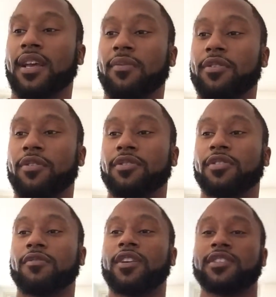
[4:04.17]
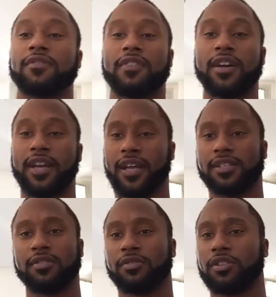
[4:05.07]
Like, when you go to a restaurant, it has
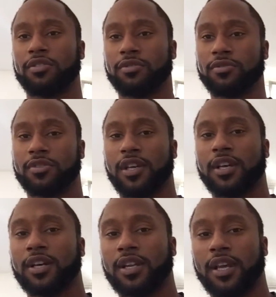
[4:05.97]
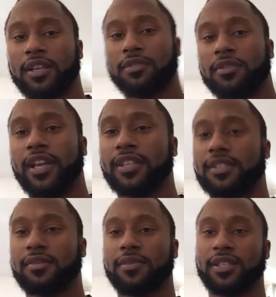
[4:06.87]
little clues, like little
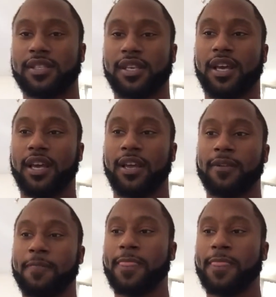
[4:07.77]
hints of what to say.